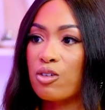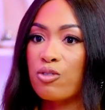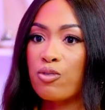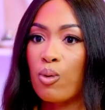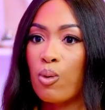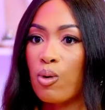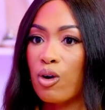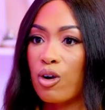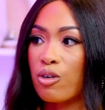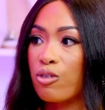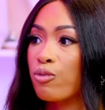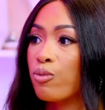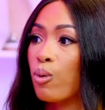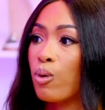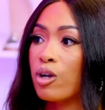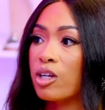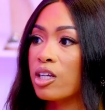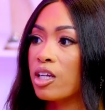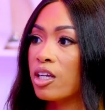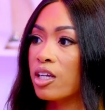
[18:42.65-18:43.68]
for
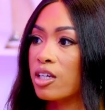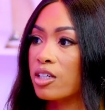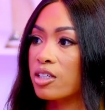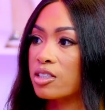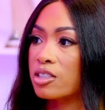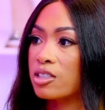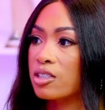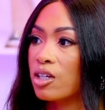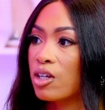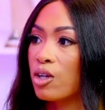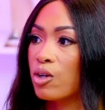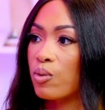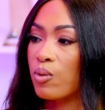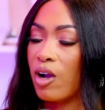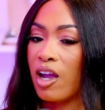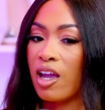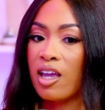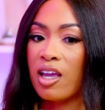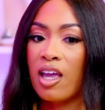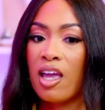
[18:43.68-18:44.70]
4 years,
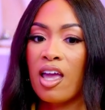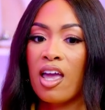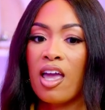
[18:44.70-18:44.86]
right?